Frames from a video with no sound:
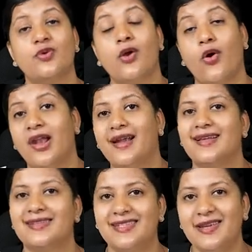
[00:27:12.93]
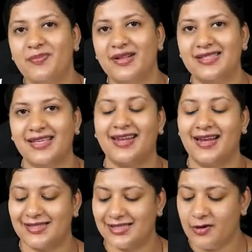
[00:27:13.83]
we call it as steeple sign,
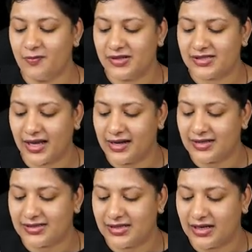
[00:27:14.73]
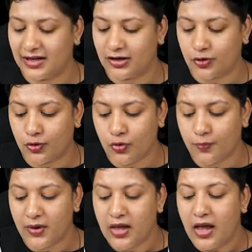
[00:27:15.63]
and steeple sign is seen in croup.